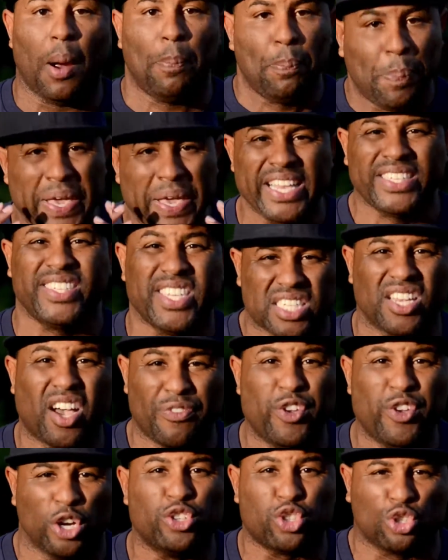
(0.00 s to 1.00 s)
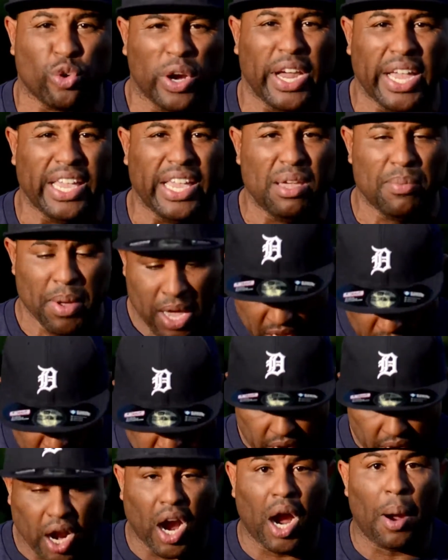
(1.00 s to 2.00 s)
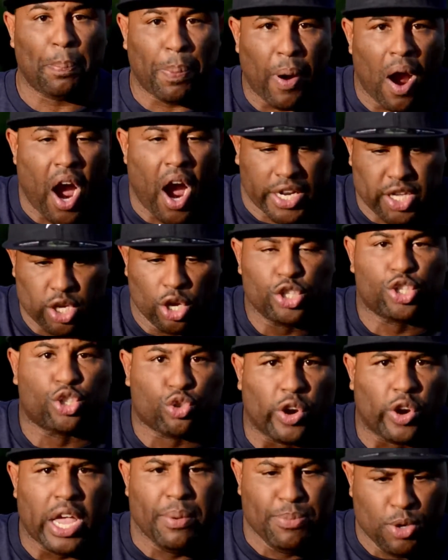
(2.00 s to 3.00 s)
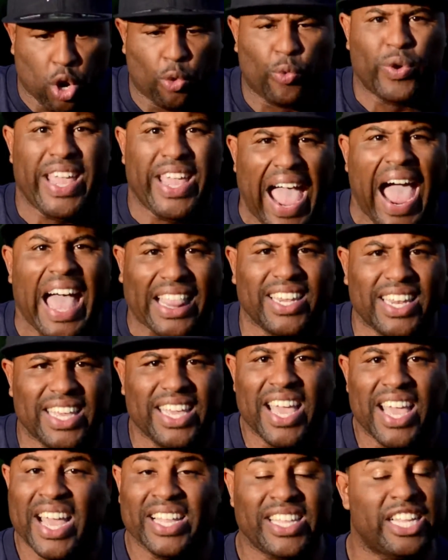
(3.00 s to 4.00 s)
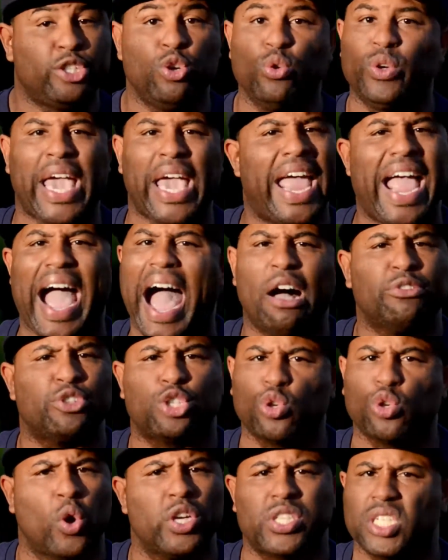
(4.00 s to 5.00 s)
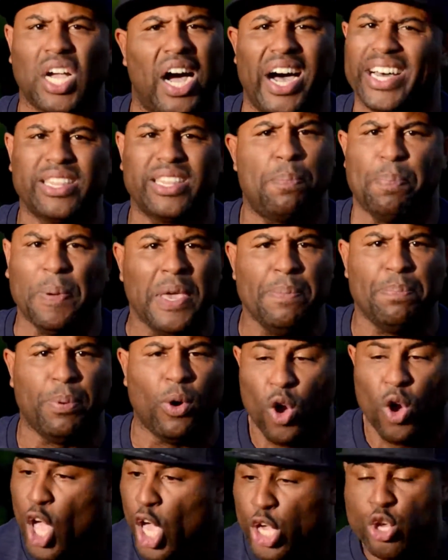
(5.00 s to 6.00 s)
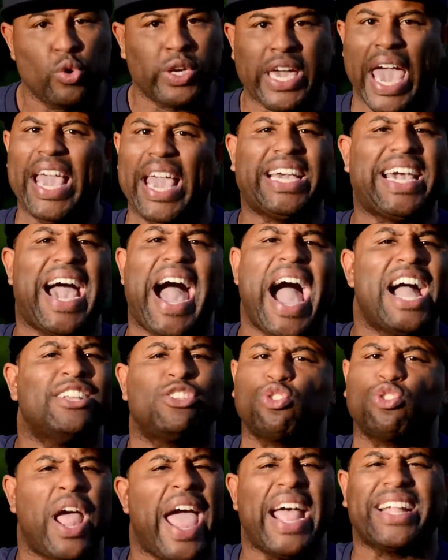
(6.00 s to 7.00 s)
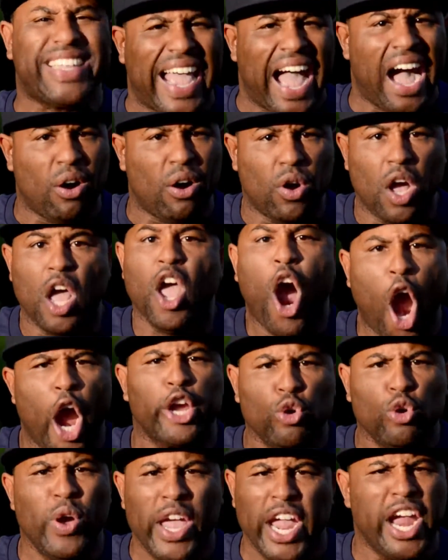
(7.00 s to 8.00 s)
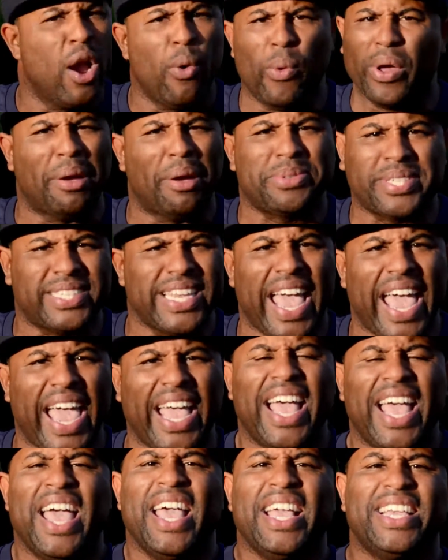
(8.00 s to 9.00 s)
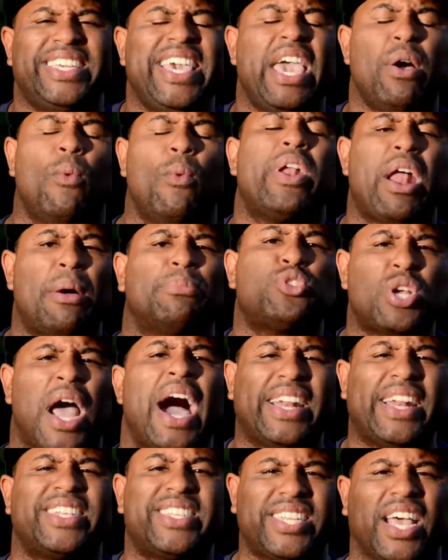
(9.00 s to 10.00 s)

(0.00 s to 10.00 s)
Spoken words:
are pieces of your dream. There are part of your dream, your reality, that you can't outsource to other people. You can't contract out. Are you hearing what I'm saying? Get what I'm trying to